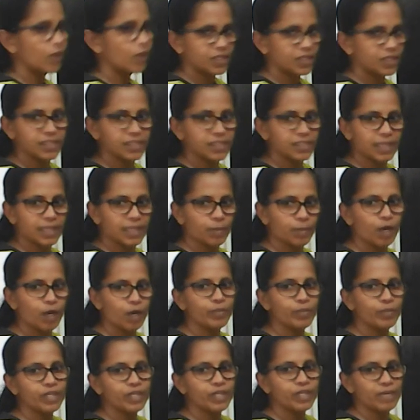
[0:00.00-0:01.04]
at a time. How
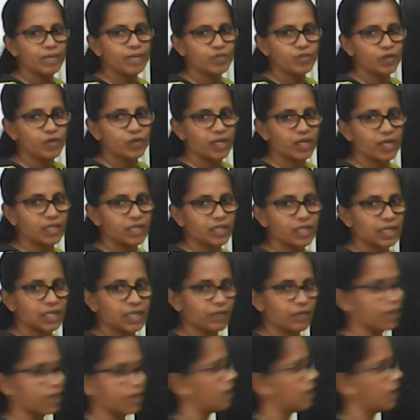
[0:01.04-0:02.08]
many times you can take away?